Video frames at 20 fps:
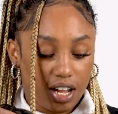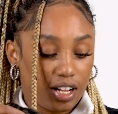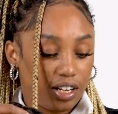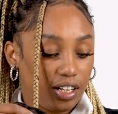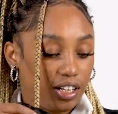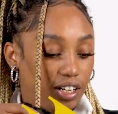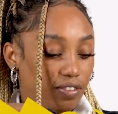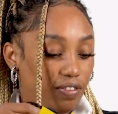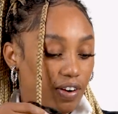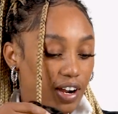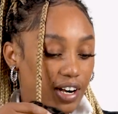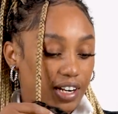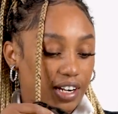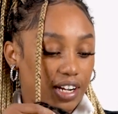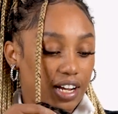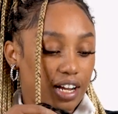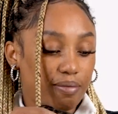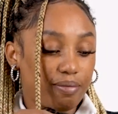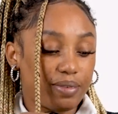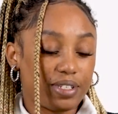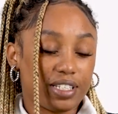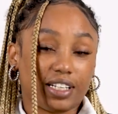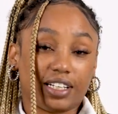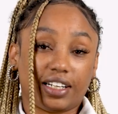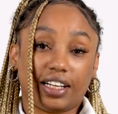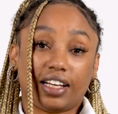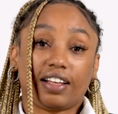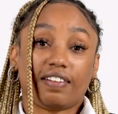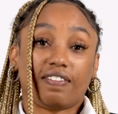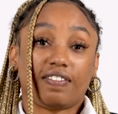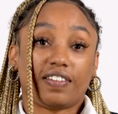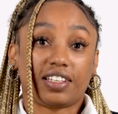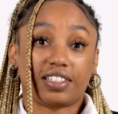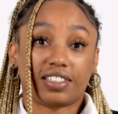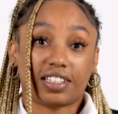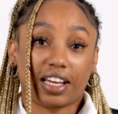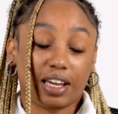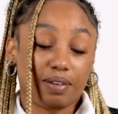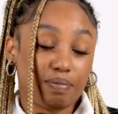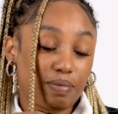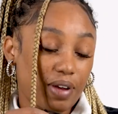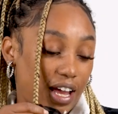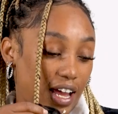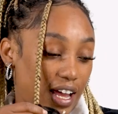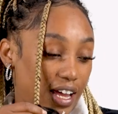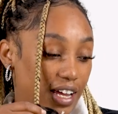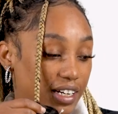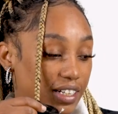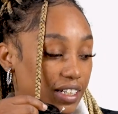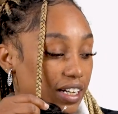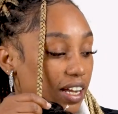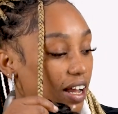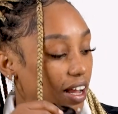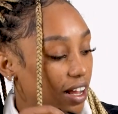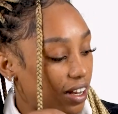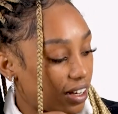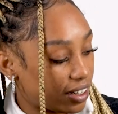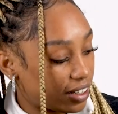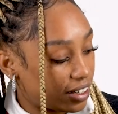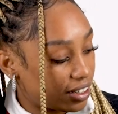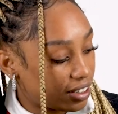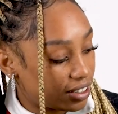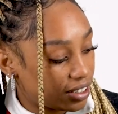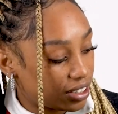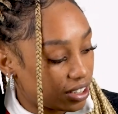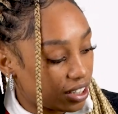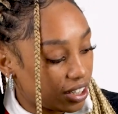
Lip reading: Loretta comes in the same 8 colors,